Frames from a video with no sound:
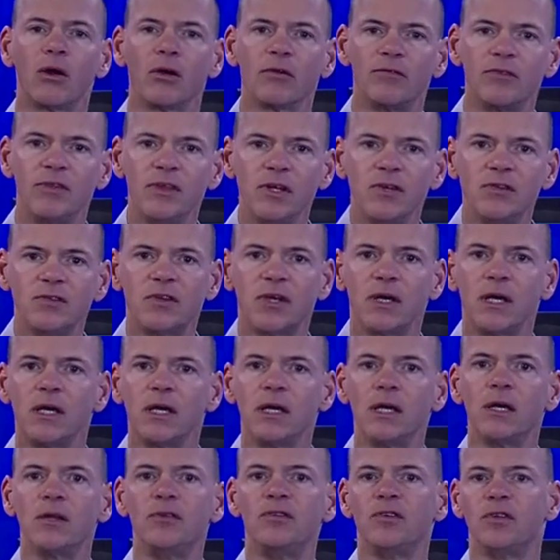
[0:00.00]
of these
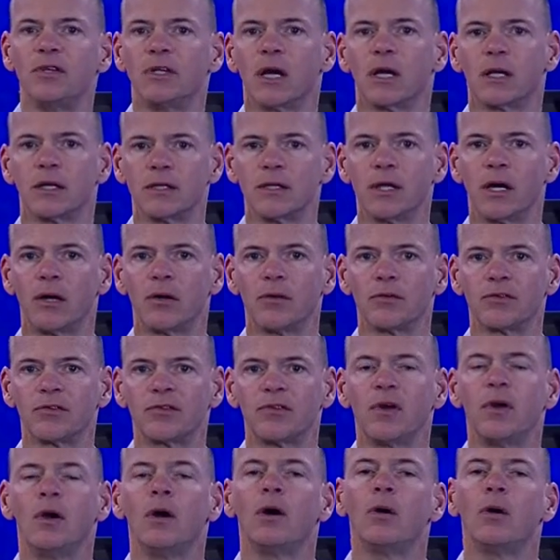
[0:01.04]
kids and young adults